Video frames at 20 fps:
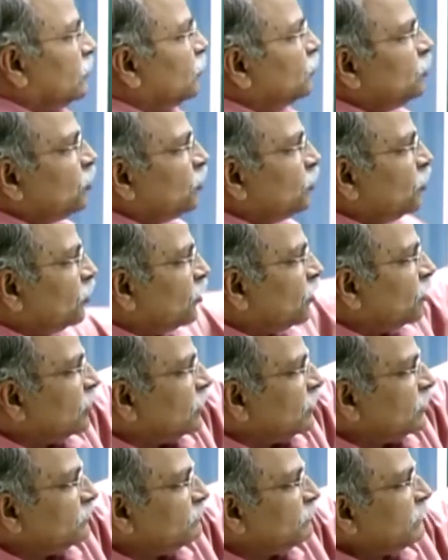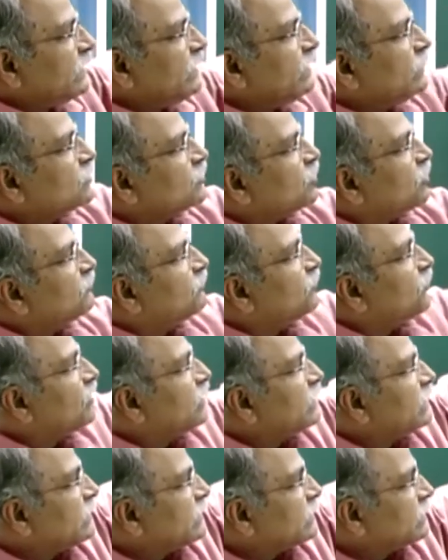You know all meanings of
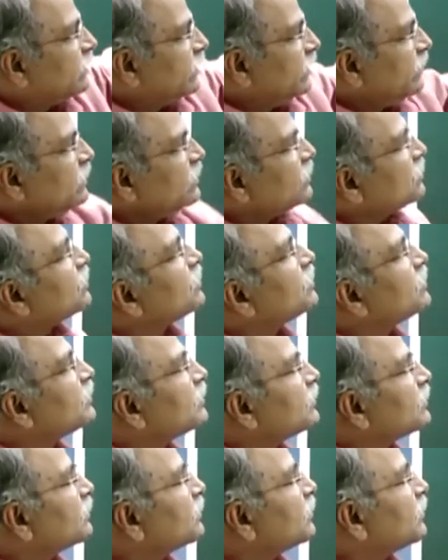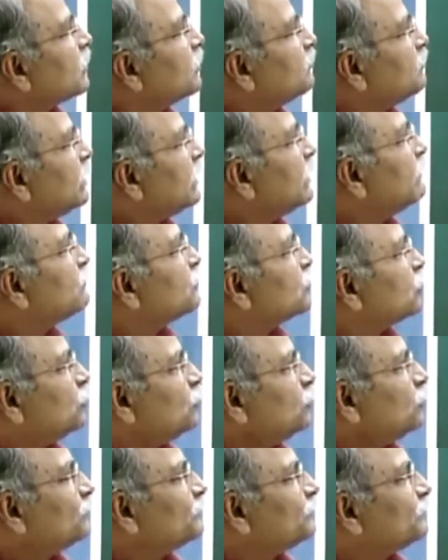all these things, I believe
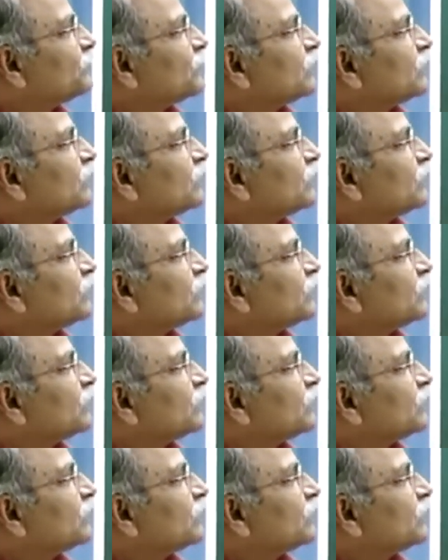so.